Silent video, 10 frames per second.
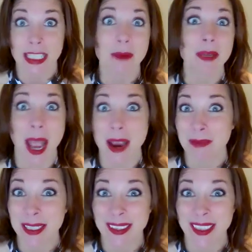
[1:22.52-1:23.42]

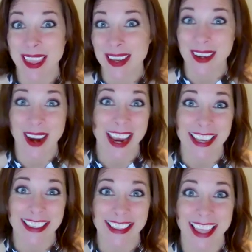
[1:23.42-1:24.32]
Sometimes they
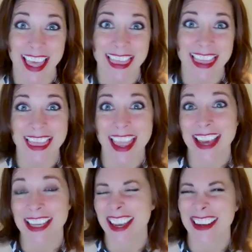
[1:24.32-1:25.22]
try it, then
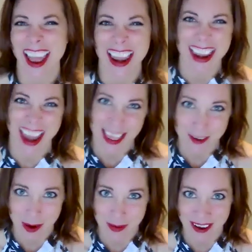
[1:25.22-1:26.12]
they attend
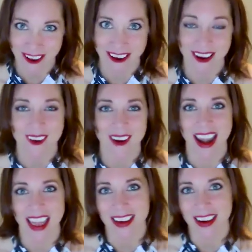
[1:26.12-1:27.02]
another webinar or
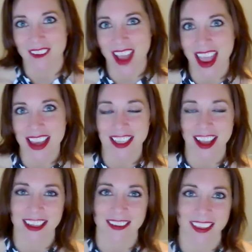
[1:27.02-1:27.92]
another event,
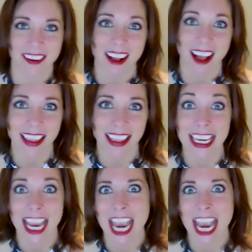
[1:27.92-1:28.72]
talk to another colleague,